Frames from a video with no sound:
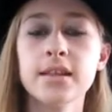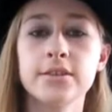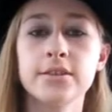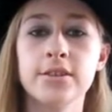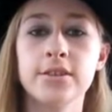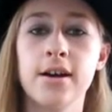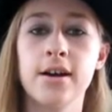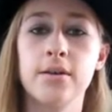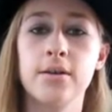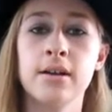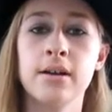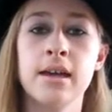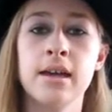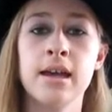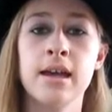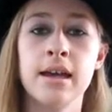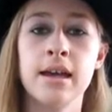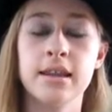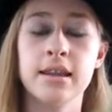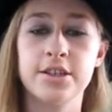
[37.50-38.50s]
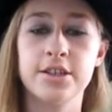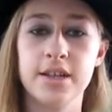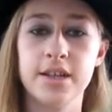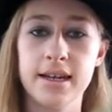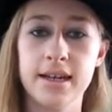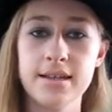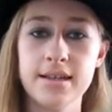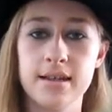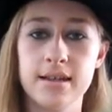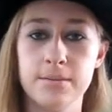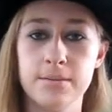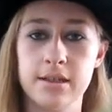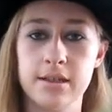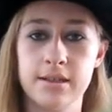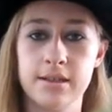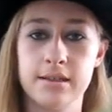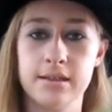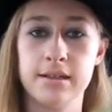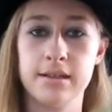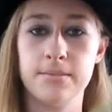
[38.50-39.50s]
So the Chinese number
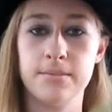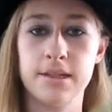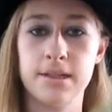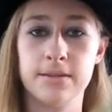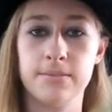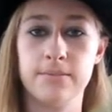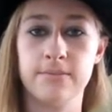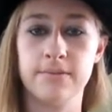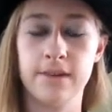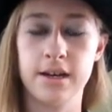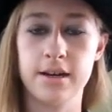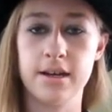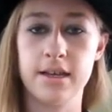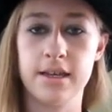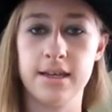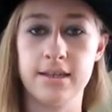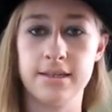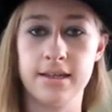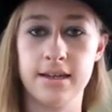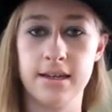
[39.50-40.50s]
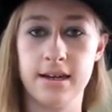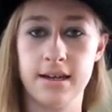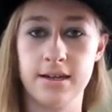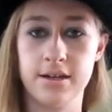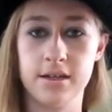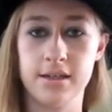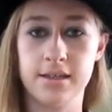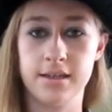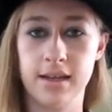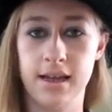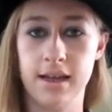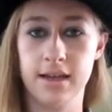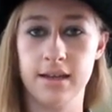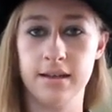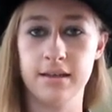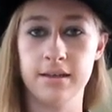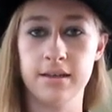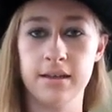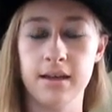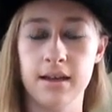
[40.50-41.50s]
system is very easy to
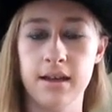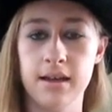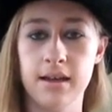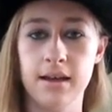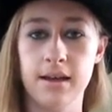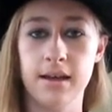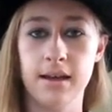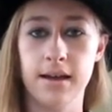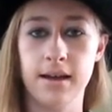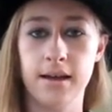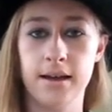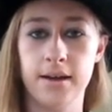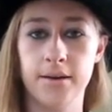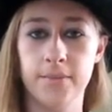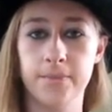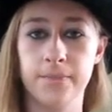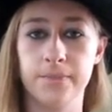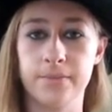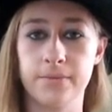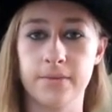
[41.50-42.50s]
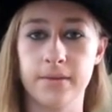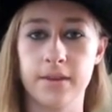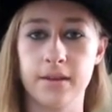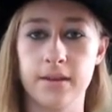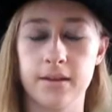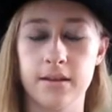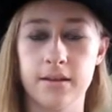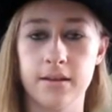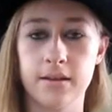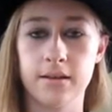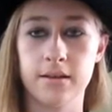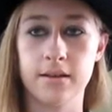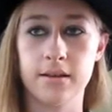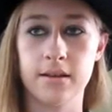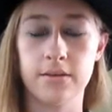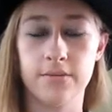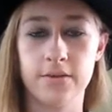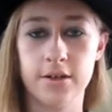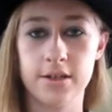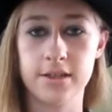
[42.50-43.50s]
understand. Um,
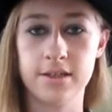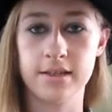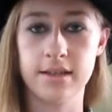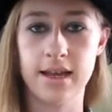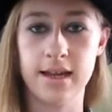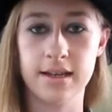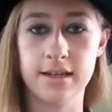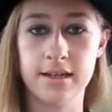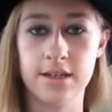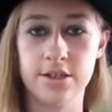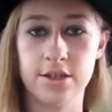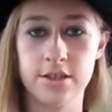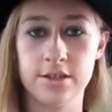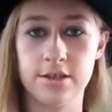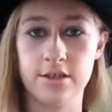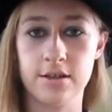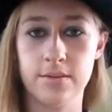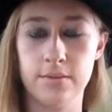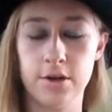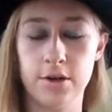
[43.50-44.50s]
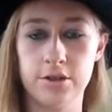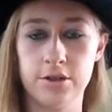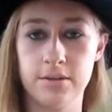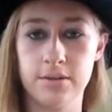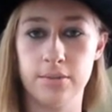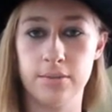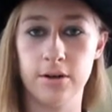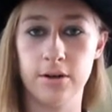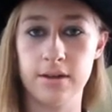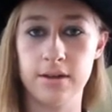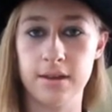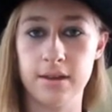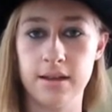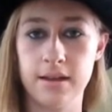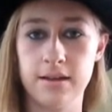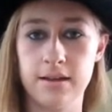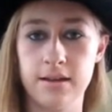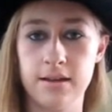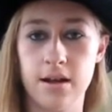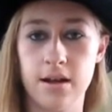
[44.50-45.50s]
the first 10 digits are the most important
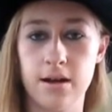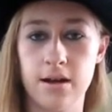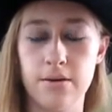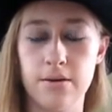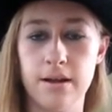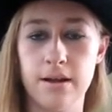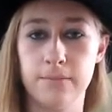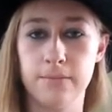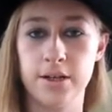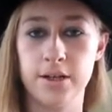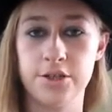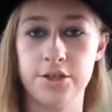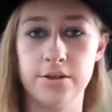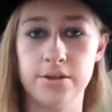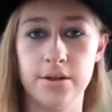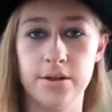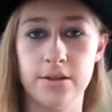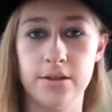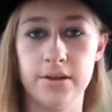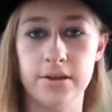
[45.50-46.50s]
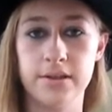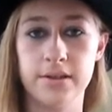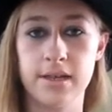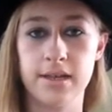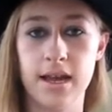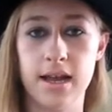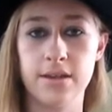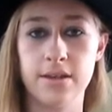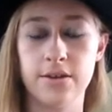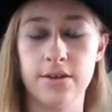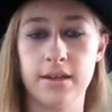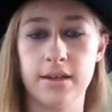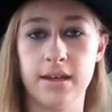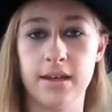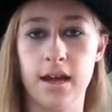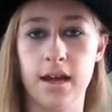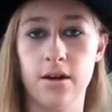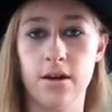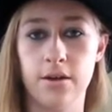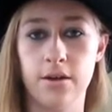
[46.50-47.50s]
thing to know, and once you know those 10, you can
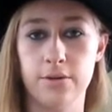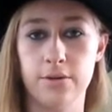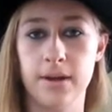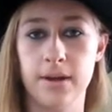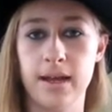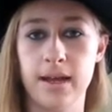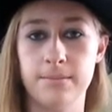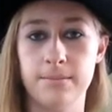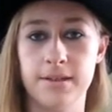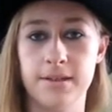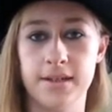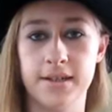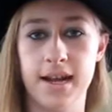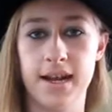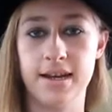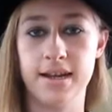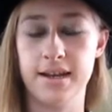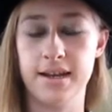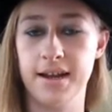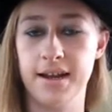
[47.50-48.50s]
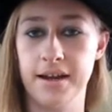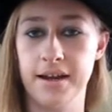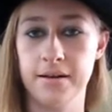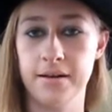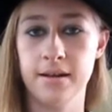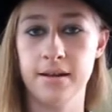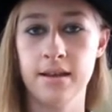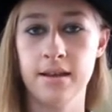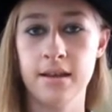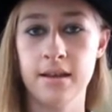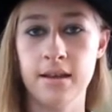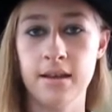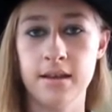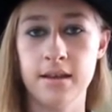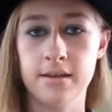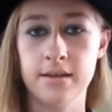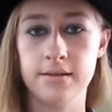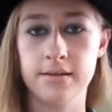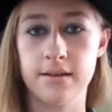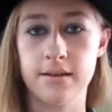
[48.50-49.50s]
count all the way up to 99.
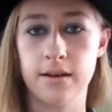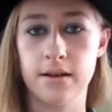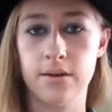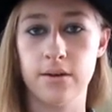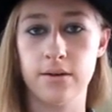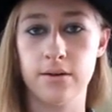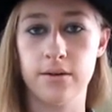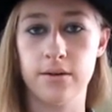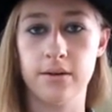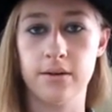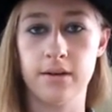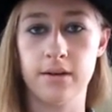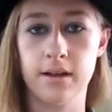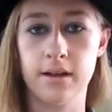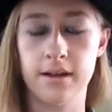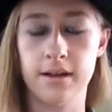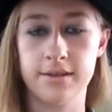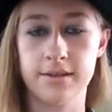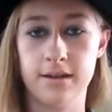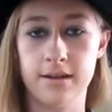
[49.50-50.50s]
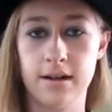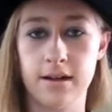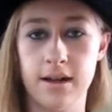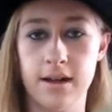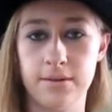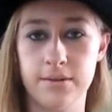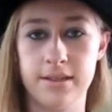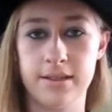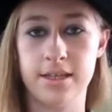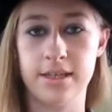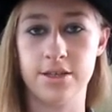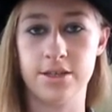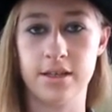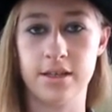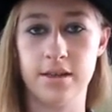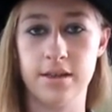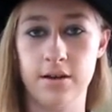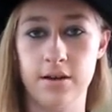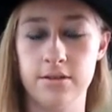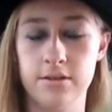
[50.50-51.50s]
So I'll start out with
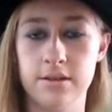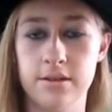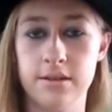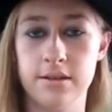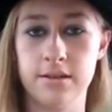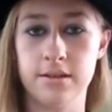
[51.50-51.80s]
teaching those.